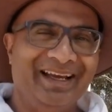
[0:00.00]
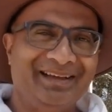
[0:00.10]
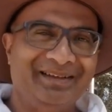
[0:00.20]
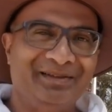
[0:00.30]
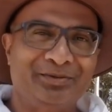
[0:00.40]

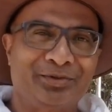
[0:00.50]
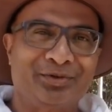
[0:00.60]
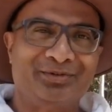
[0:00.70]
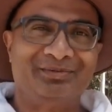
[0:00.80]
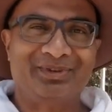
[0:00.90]
a
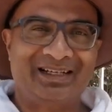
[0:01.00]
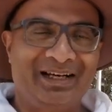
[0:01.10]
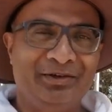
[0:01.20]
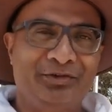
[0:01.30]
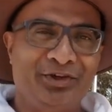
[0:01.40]
rural
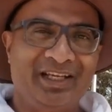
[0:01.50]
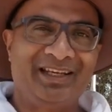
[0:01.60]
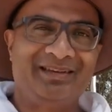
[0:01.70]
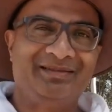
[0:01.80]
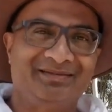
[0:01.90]

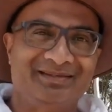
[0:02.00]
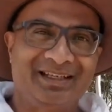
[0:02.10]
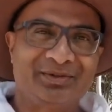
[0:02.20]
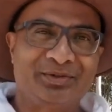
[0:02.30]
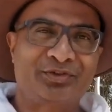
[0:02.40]
country,
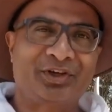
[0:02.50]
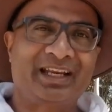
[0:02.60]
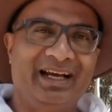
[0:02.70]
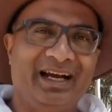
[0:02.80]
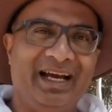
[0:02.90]
South
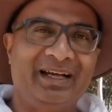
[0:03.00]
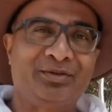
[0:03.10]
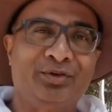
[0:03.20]
Australia, I had to